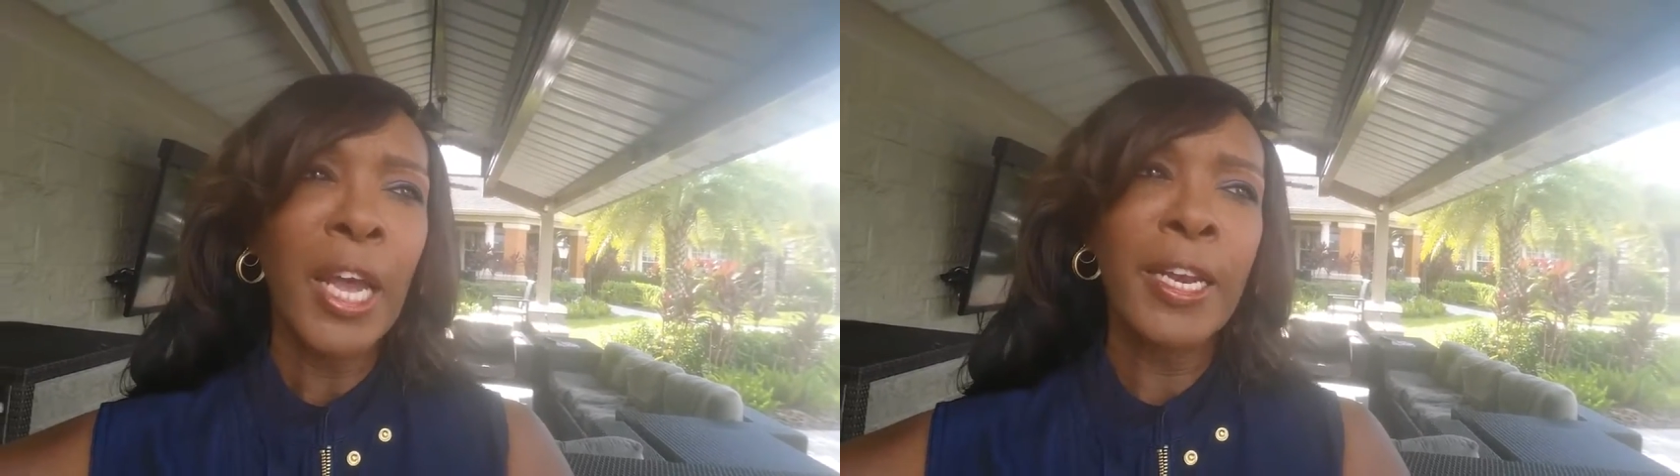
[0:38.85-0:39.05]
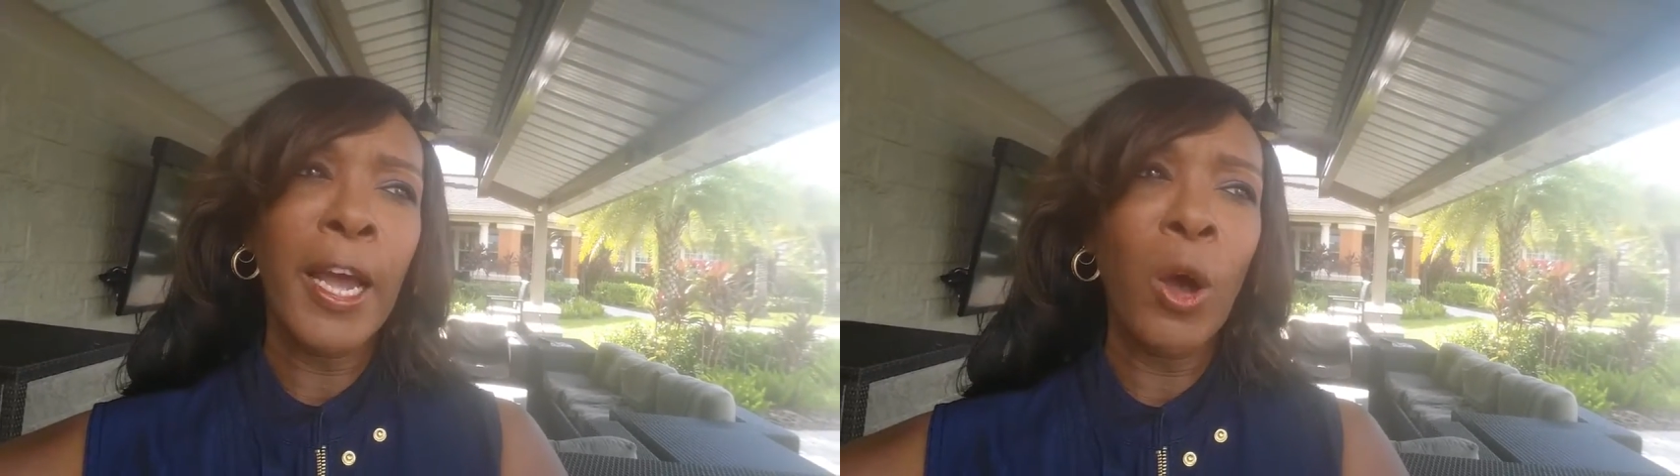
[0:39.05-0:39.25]

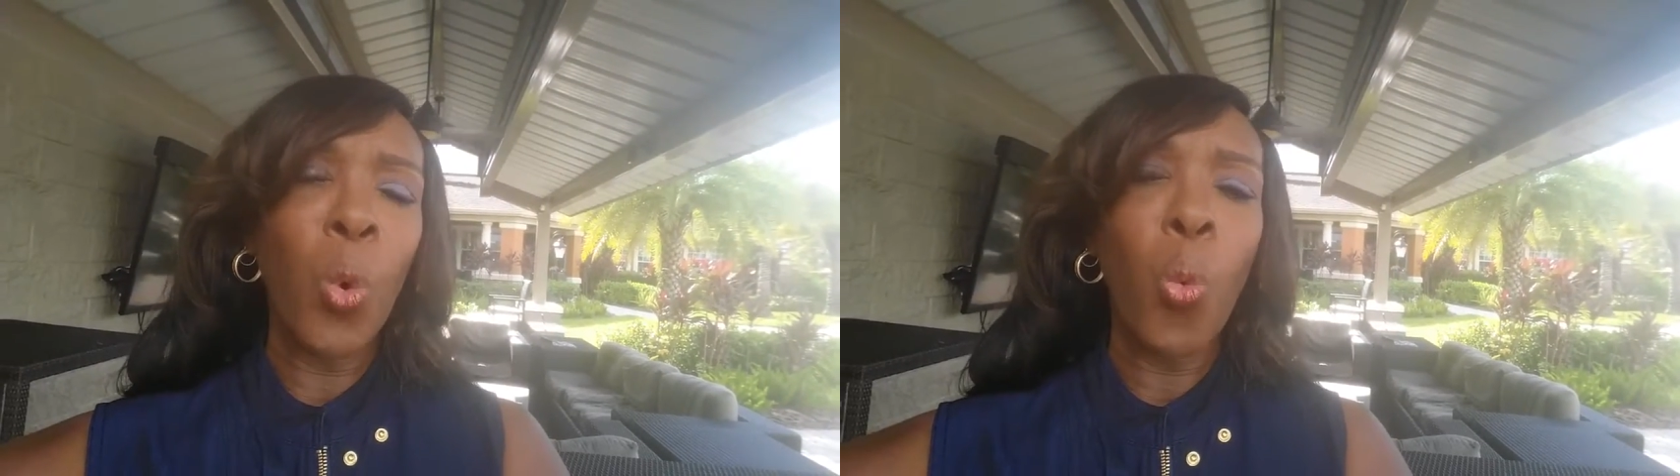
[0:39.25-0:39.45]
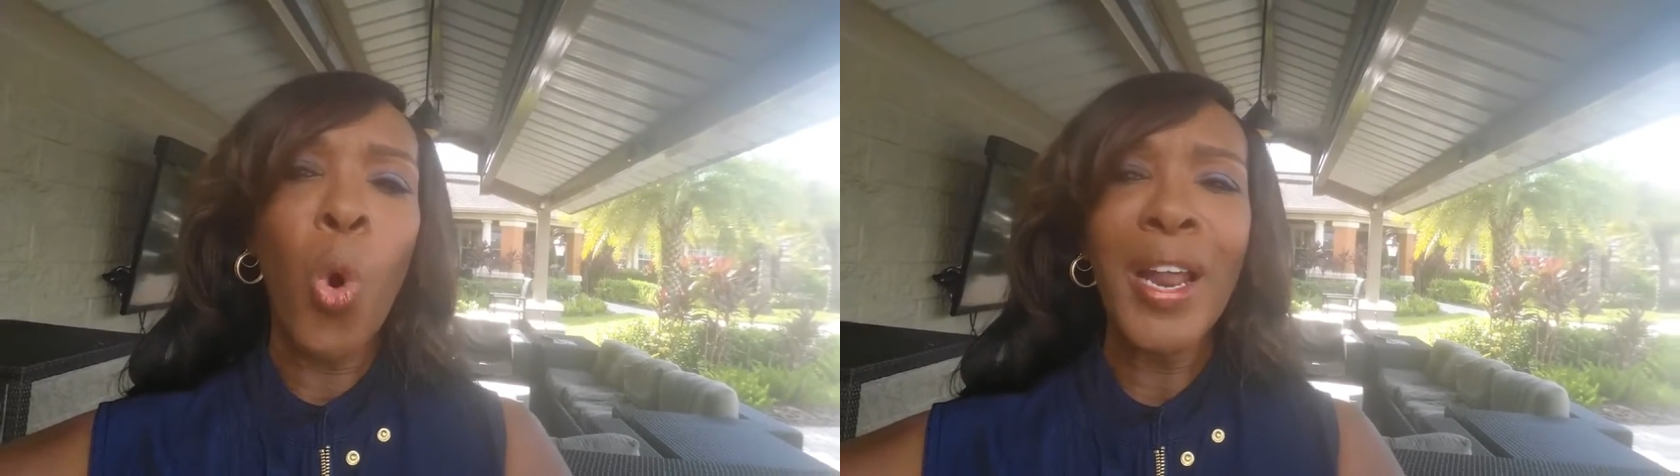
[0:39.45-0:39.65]
Now,
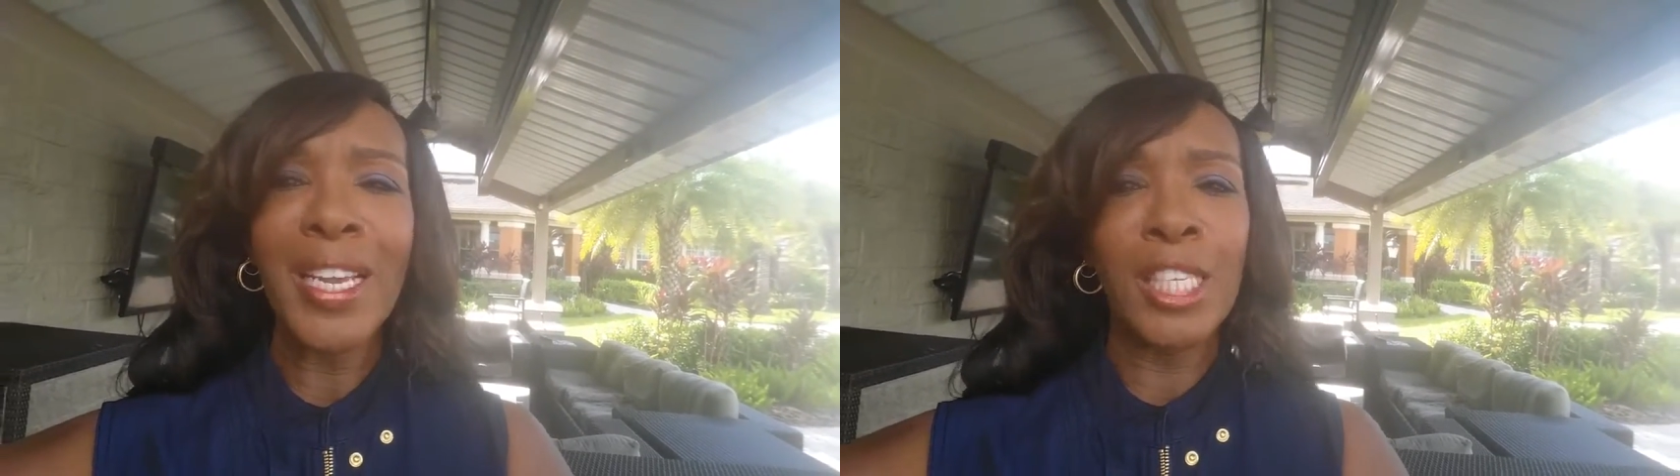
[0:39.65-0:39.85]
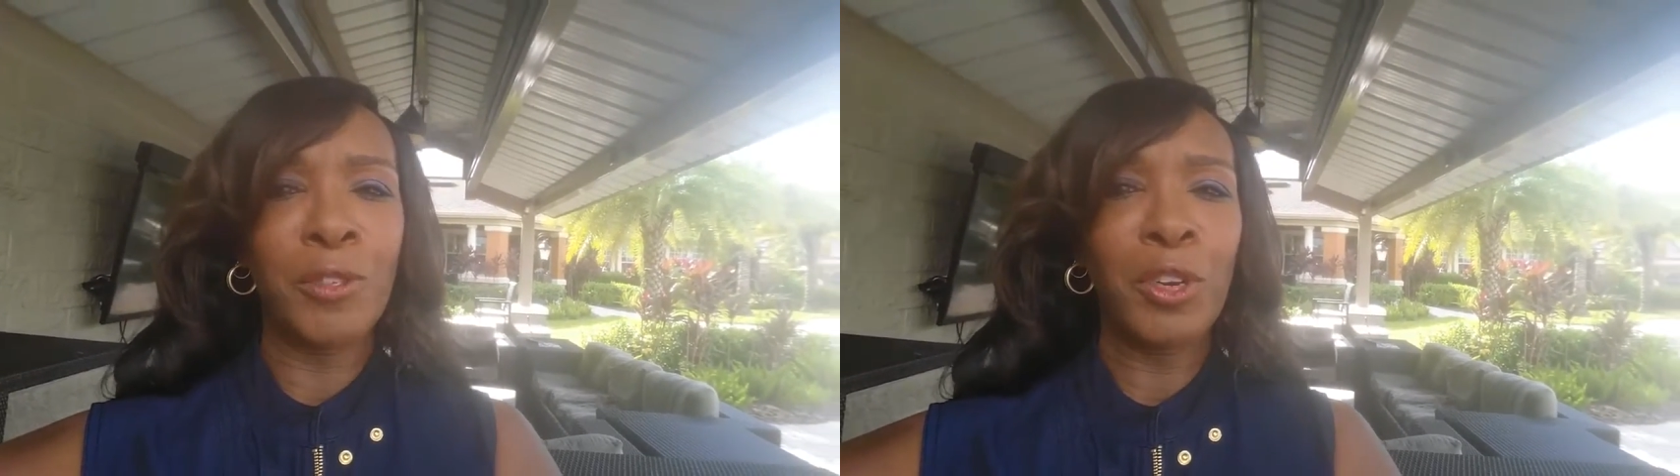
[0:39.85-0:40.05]
what
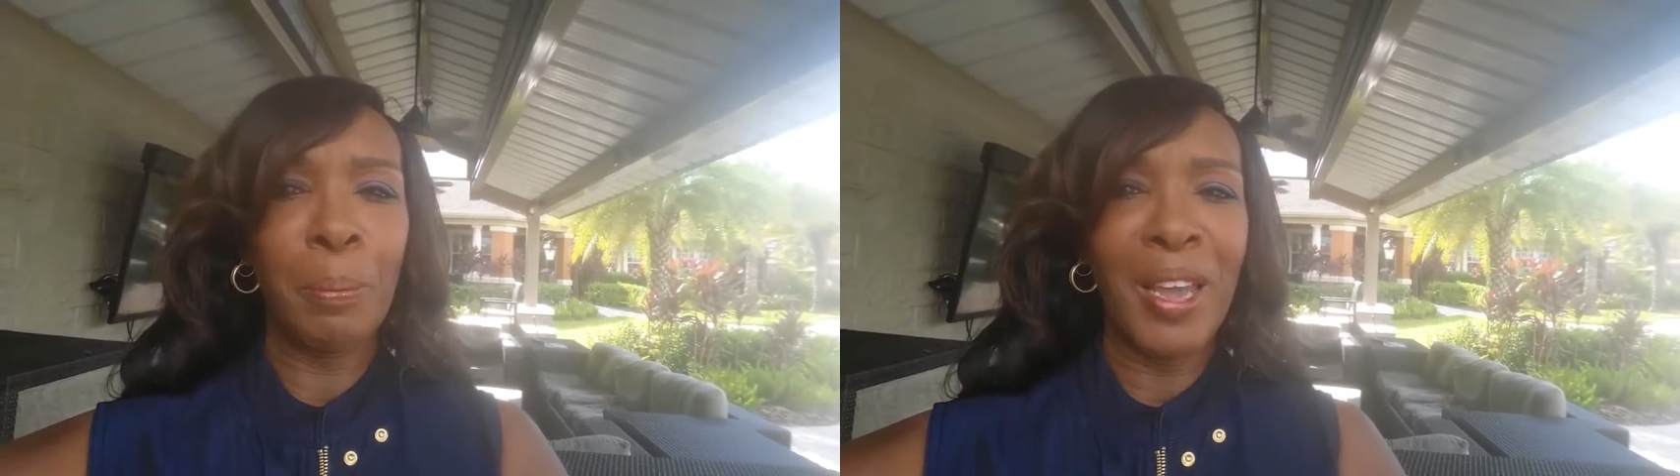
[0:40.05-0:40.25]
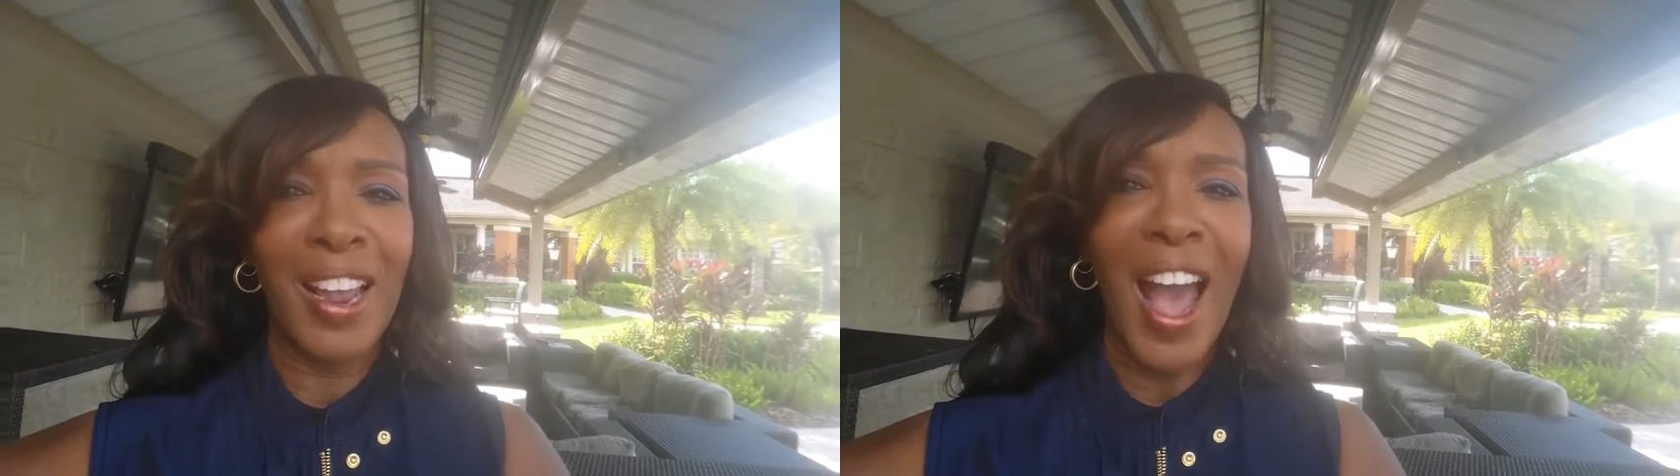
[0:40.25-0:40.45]
is
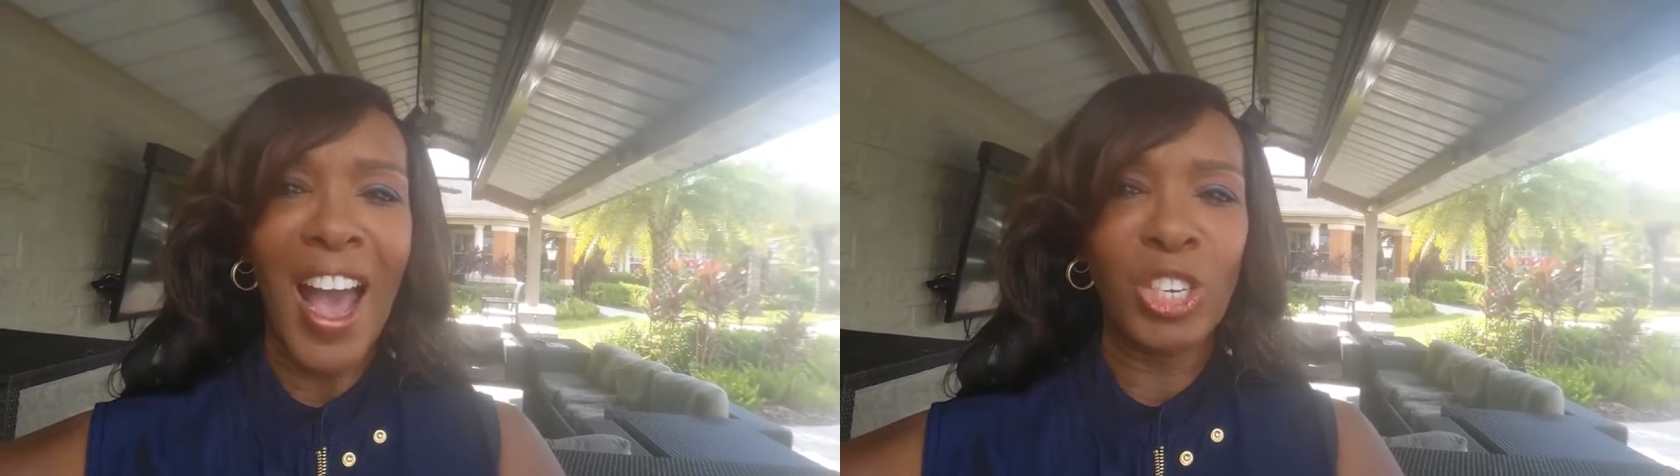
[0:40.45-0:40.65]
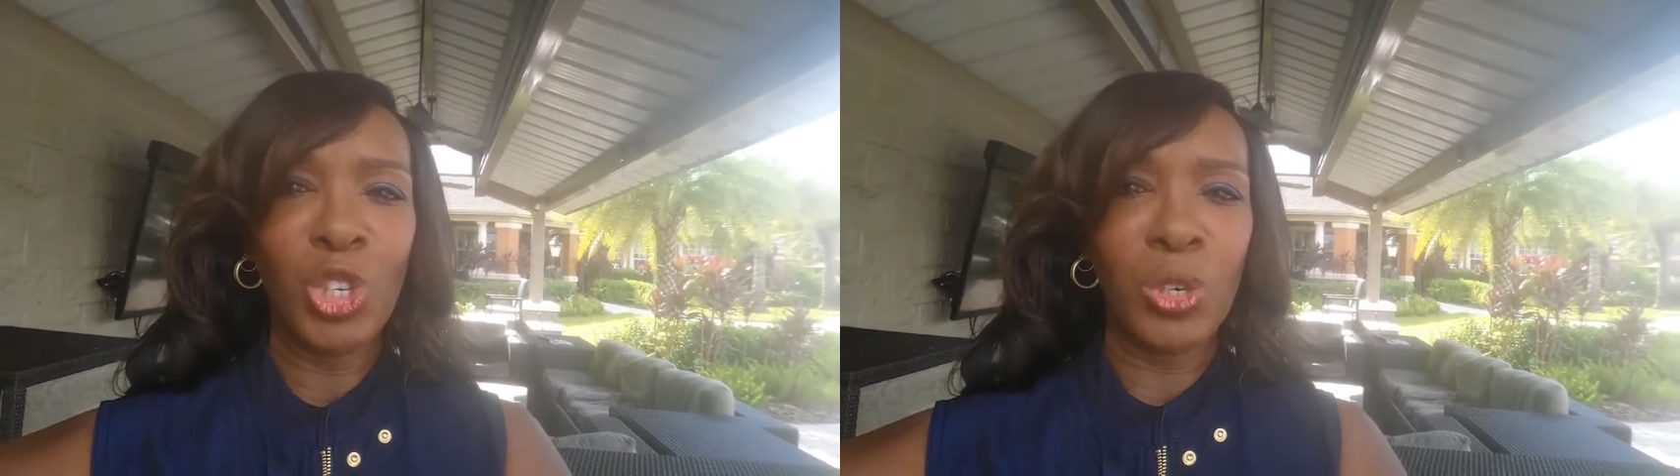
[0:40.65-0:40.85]
flipping
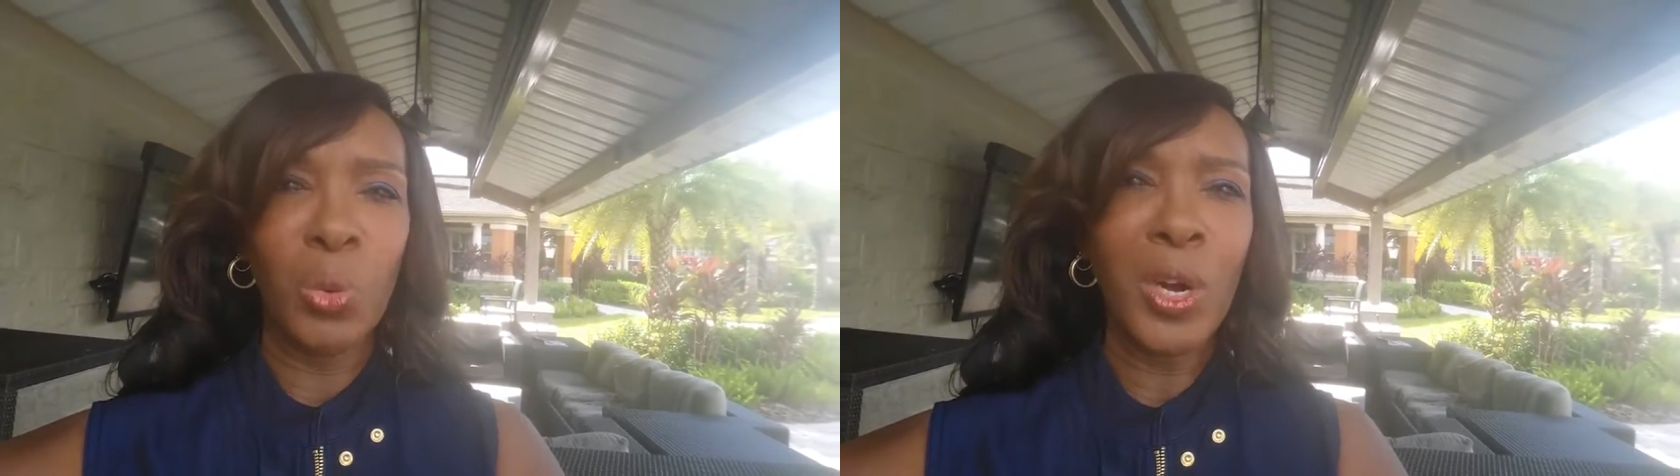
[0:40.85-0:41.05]
actually?